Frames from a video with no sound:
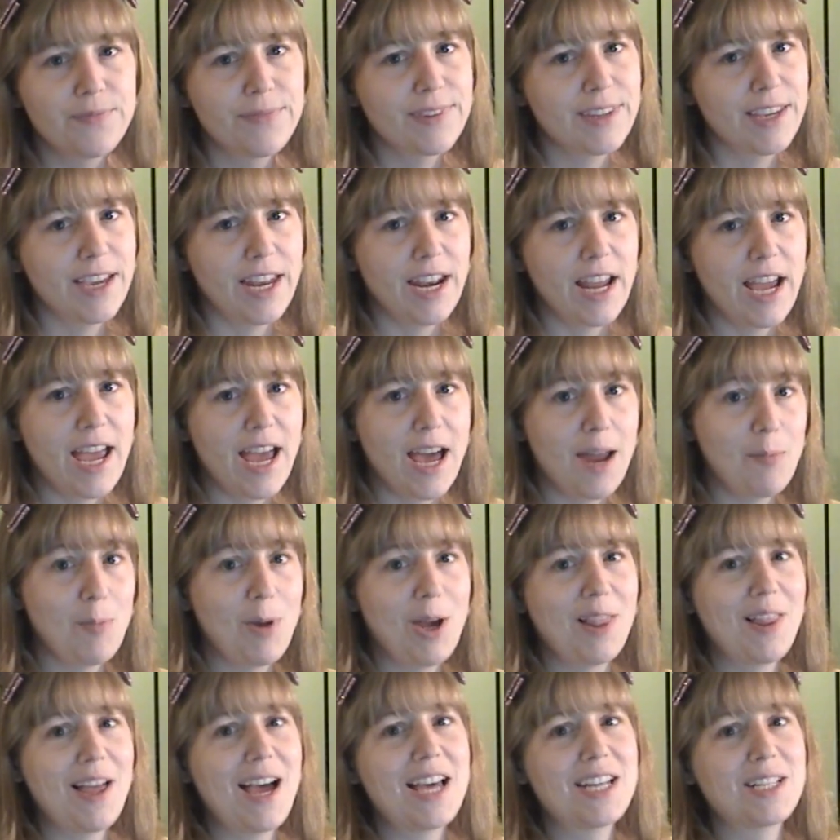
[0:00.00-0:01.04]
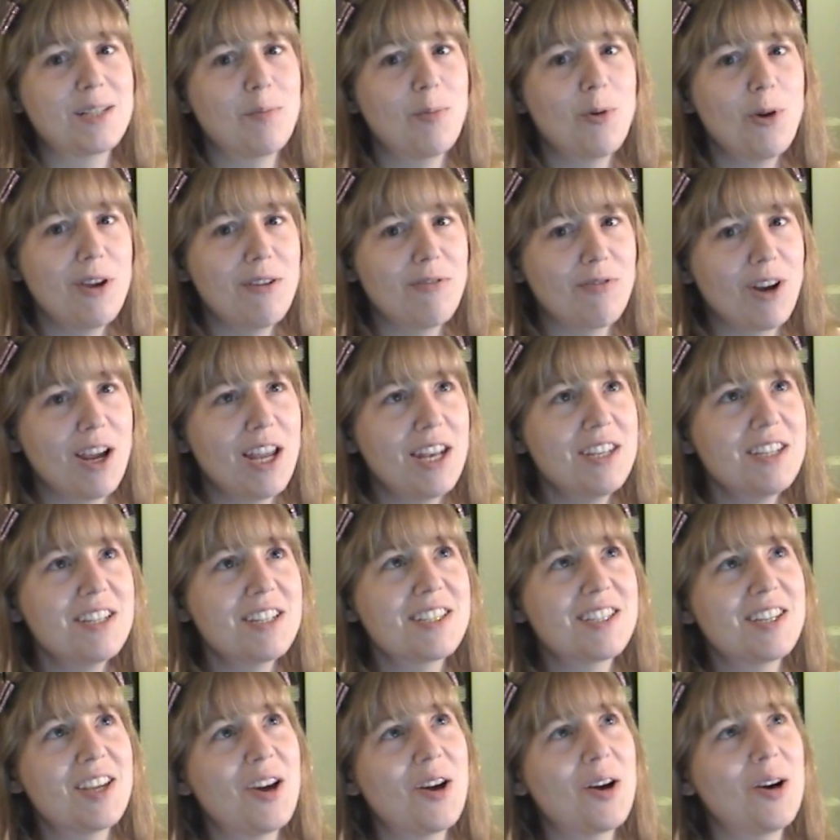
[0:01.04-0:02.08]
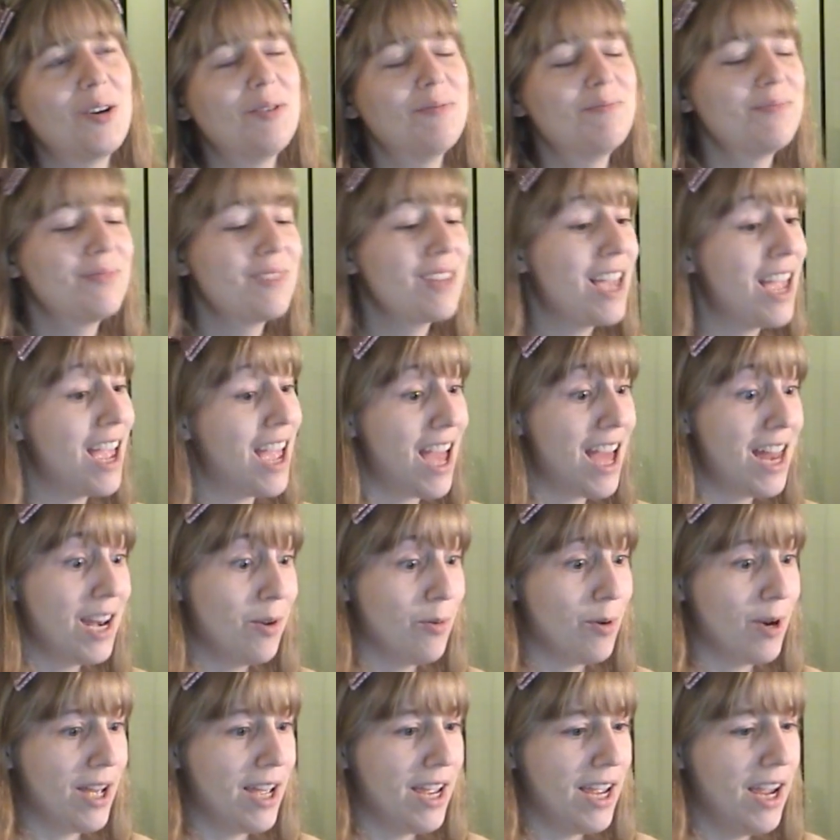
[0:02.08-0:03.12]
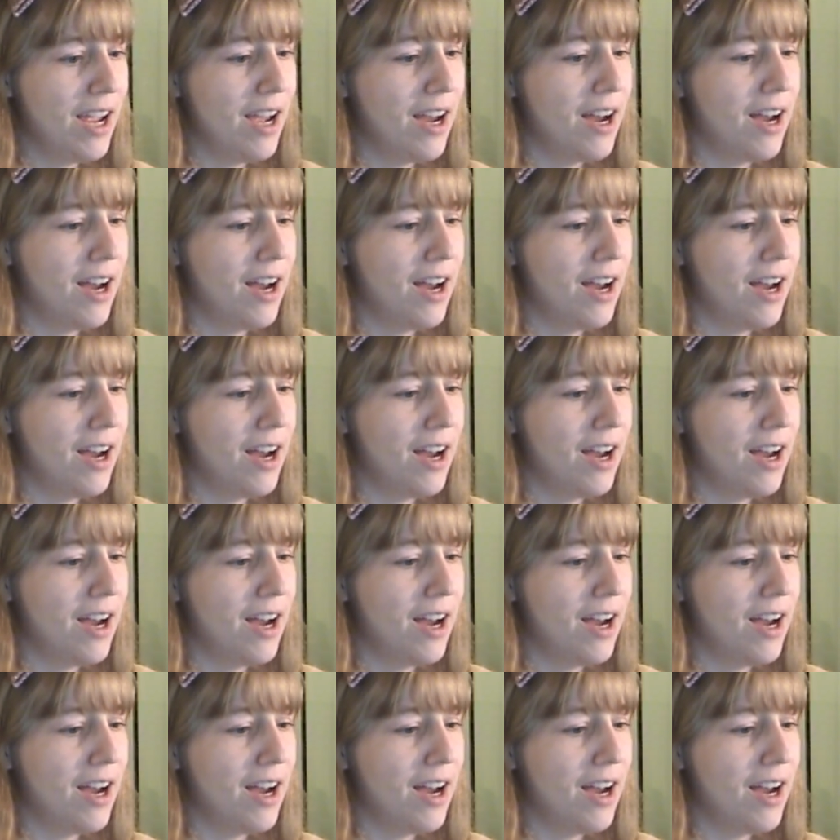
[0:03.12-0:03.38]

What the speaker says: and I had my last boyfriend. So, anyway,